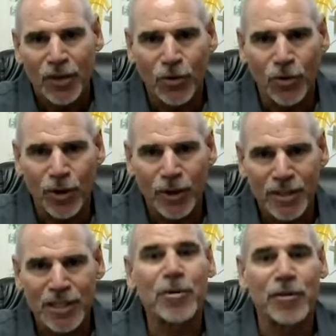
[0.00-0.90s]
or
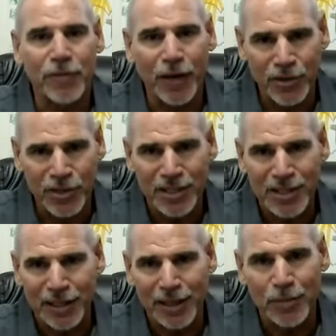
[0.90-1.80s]
some of the
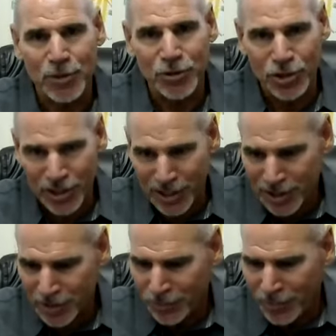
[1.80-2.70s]
Pharisees that come to
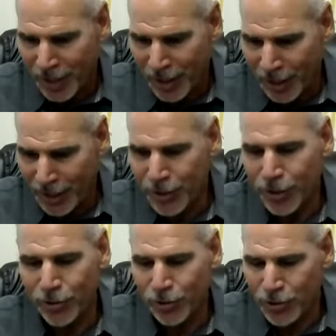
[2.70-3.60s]
Jesus. Uh,
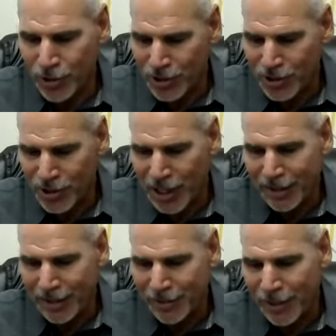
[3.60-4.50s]
here, Luke has
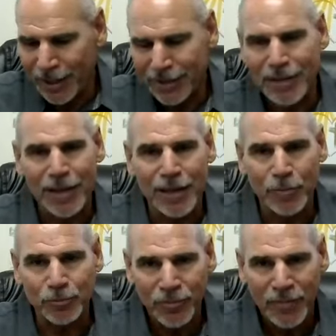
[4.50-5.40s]
decided that
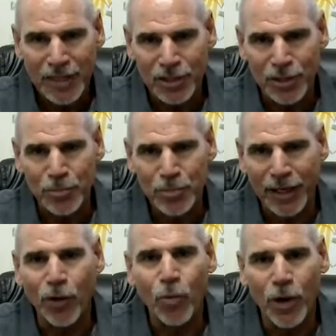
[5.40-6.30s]
um, he's going to
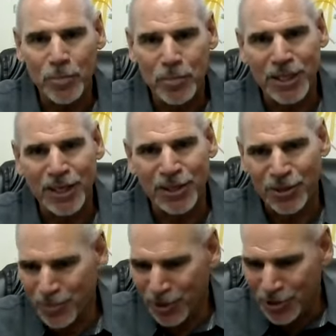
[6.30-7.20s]
pick out one
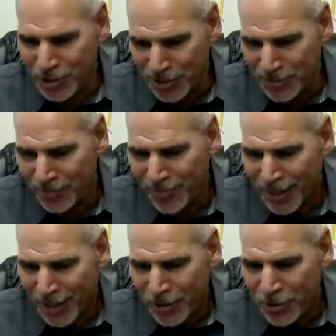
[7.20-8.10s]
particular person
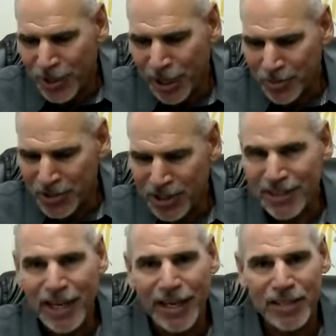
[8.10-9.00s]
who comes to
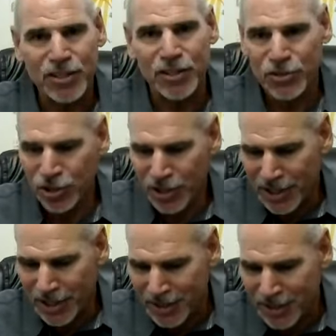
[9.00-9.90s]
test
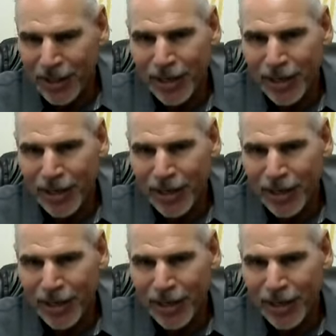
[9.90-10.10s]
Jesus.